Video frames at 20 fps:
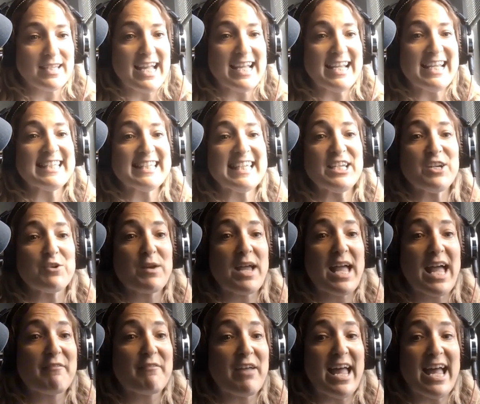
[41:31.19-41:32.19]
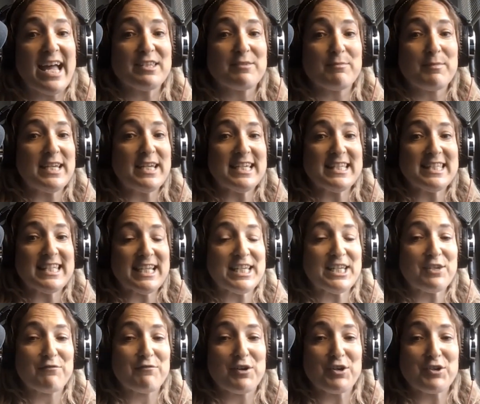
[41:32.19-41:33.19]
I guess I don't have as many
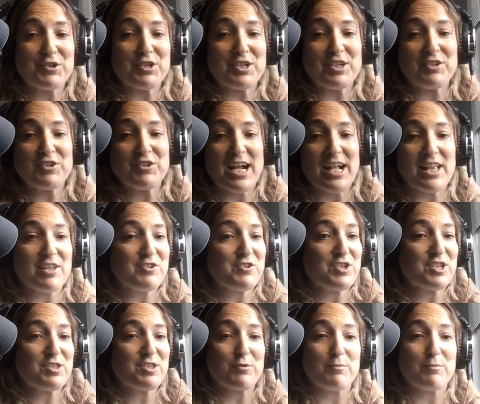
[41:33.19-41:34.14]
executive functioning challenges,